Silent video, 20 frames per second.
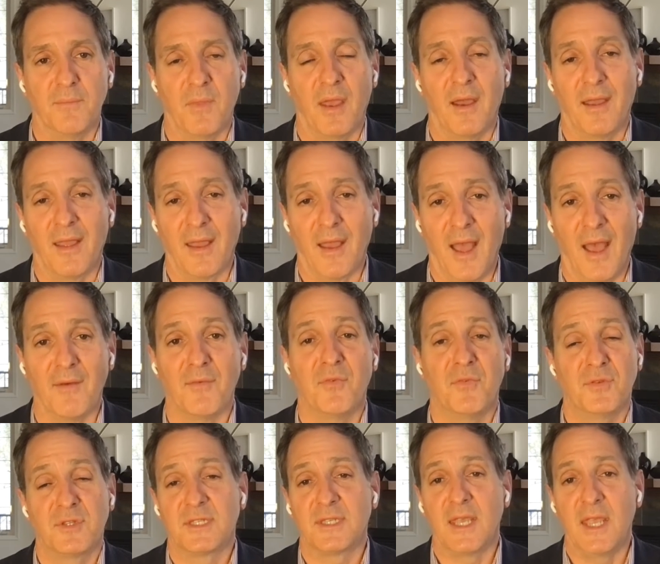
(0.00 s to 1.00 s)
I
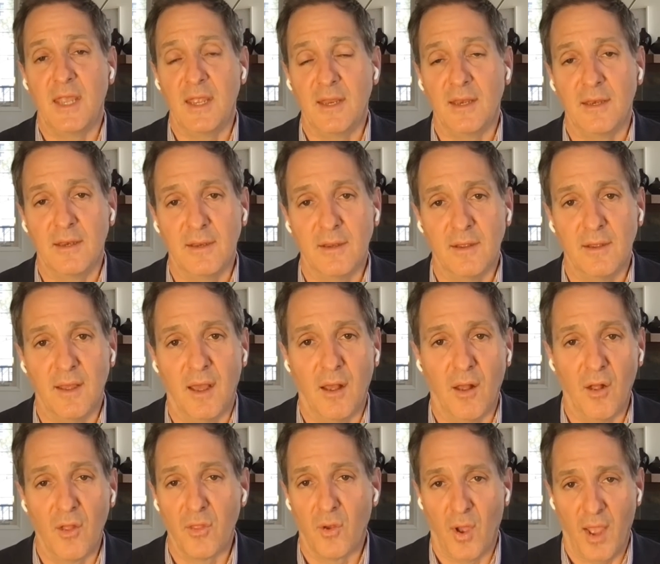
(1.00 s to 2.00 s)
have seen,
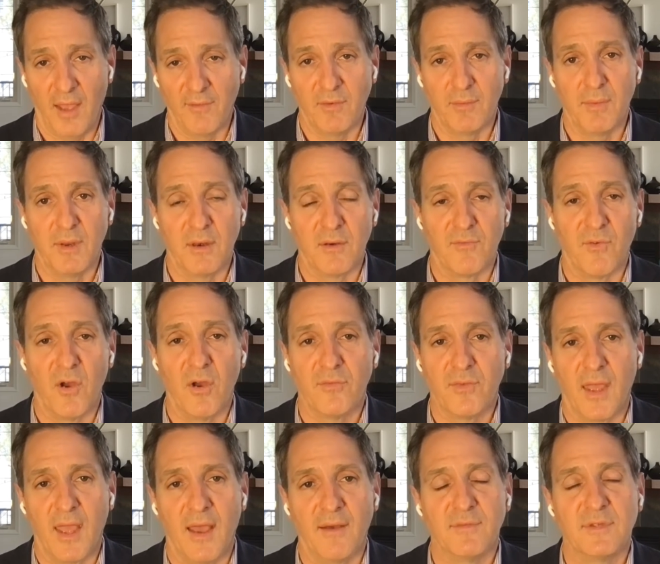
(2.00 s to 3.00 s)
although I haven't been
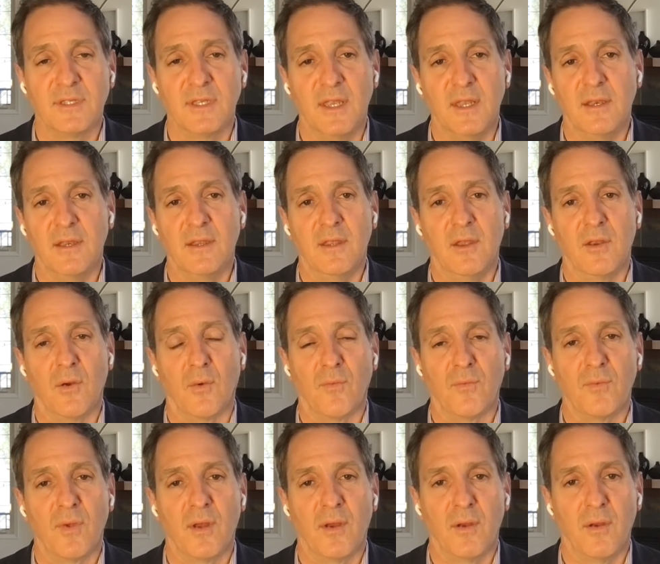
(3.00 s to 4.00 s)
involved, I have seen,
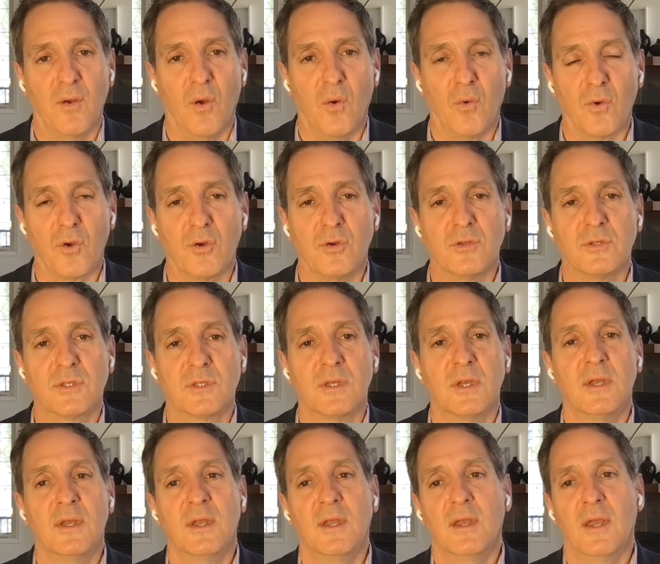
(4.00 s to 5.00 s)
owners
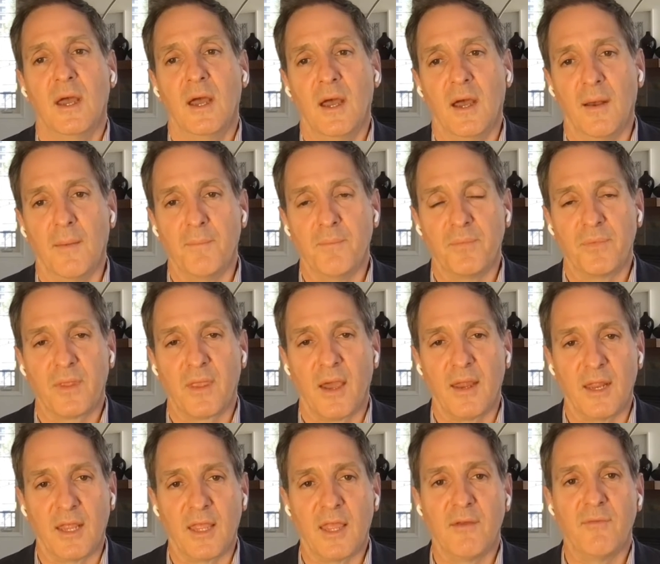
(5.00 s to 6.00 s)

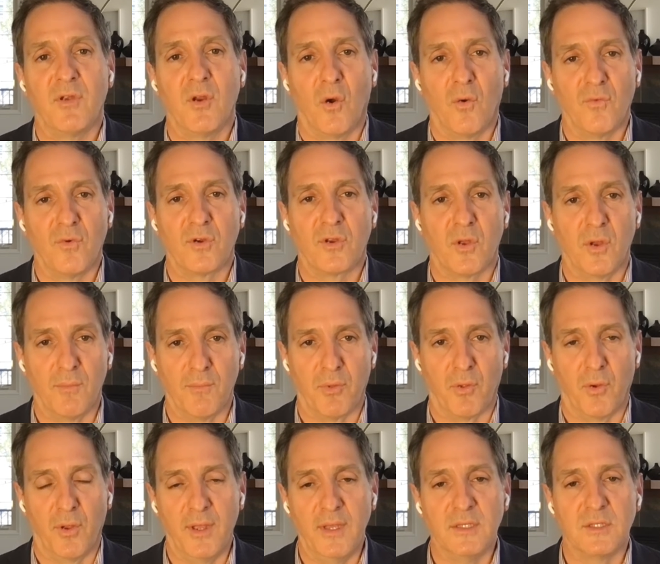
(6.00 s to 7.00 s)
kind of give it over to
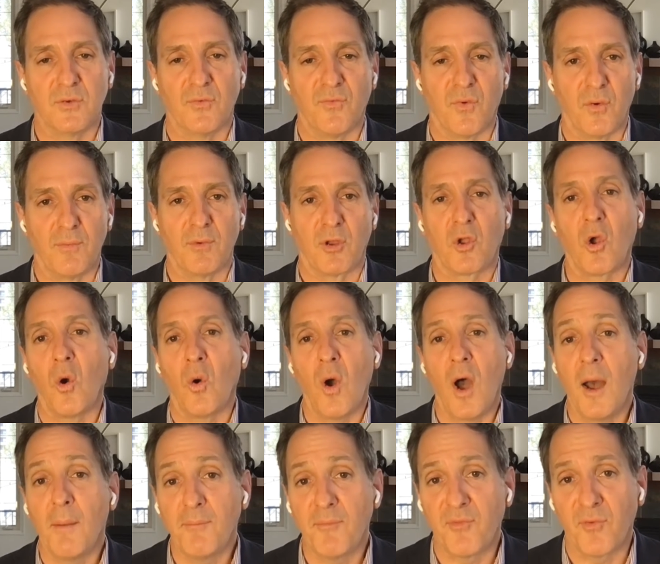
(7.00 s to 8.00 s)
employees who formed a
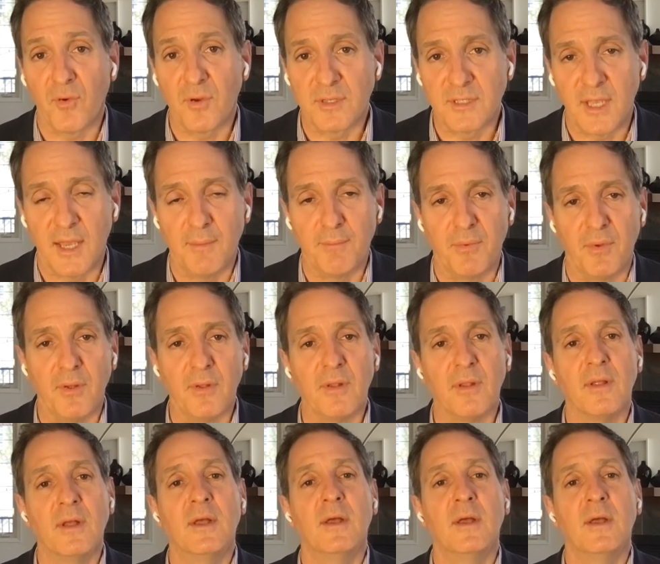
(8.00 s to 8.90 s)
co-op, for example.